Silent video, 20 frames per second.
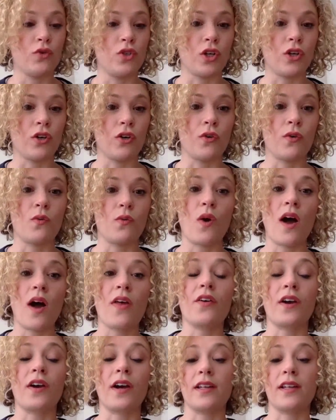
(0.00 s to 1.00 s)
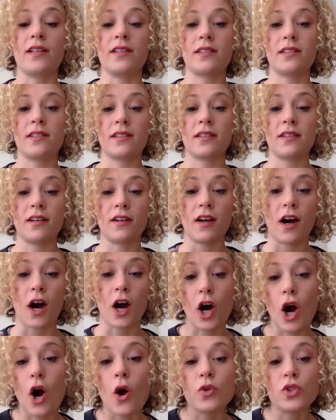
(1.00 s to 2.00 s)
do, whether it's a
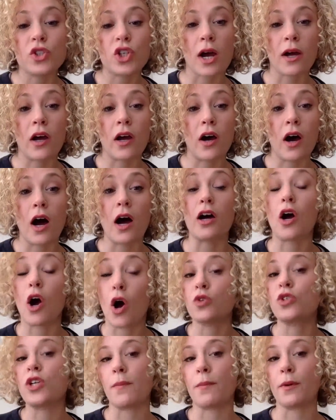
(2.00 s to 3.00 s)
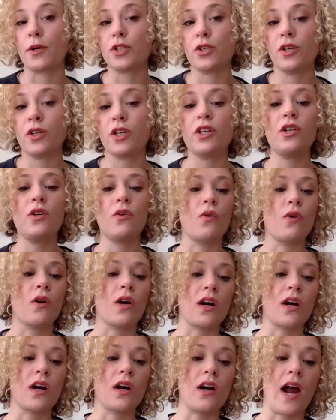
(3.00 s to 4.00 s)
coach opportunity
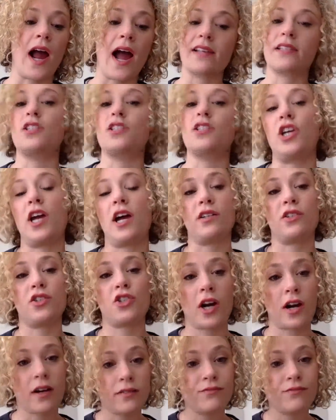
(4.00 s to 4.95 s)
or as a challenger.